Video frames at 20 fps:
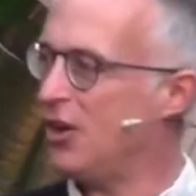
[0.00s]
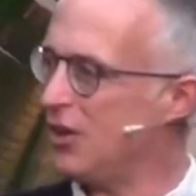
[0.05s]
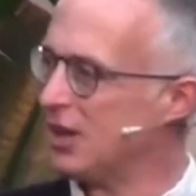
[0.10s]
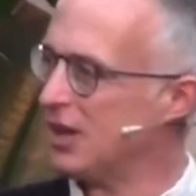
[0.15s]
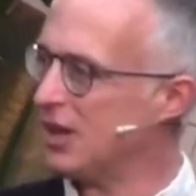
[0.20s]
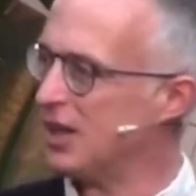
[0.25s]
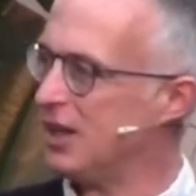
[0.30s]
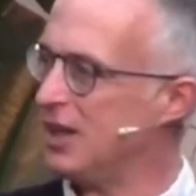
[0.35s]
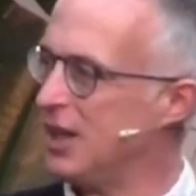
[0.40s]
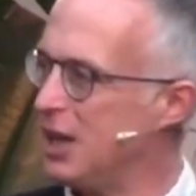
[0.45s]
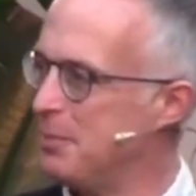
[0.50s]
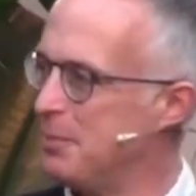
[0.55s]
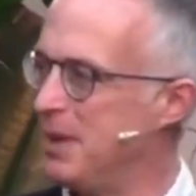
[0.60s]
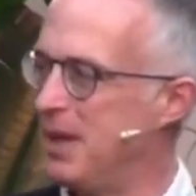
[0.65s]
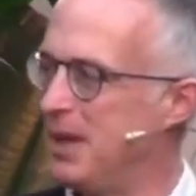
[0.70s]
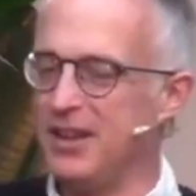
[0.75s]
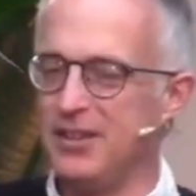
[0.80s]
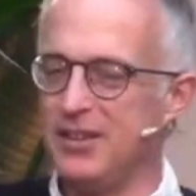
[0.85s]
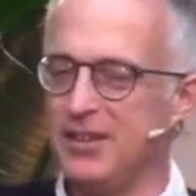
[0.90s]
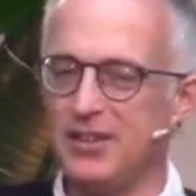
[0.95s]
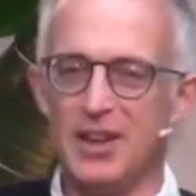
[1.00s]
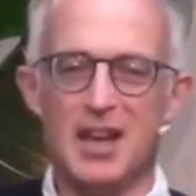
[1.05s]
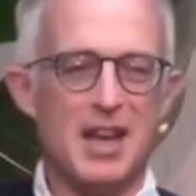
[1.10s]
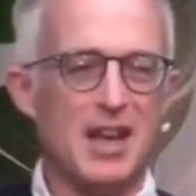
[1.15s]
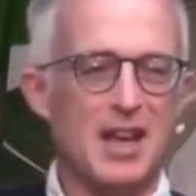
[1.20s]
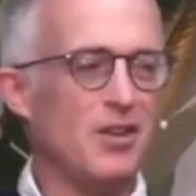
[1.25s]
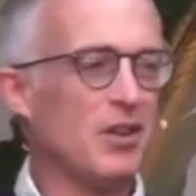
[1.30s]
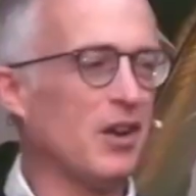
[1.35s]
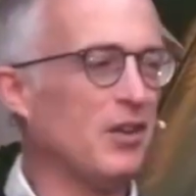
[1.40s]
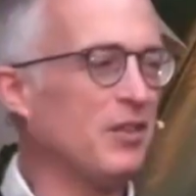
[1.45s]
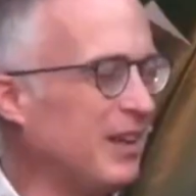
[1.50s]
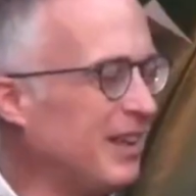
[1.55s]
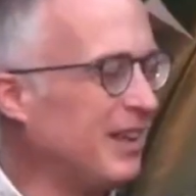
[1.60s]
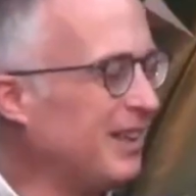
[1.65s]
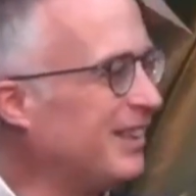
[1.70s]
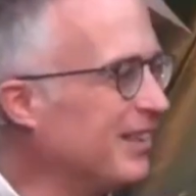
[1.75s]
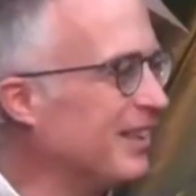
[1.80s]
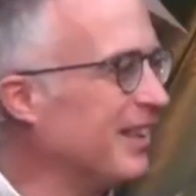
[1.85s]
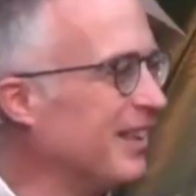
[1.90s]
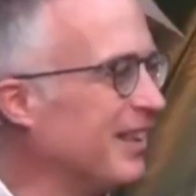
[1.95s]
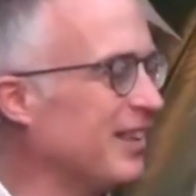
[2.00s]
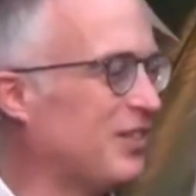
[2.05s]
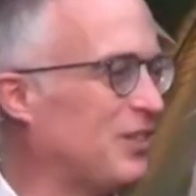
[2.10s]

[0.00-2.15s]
and you go, oh, that's just,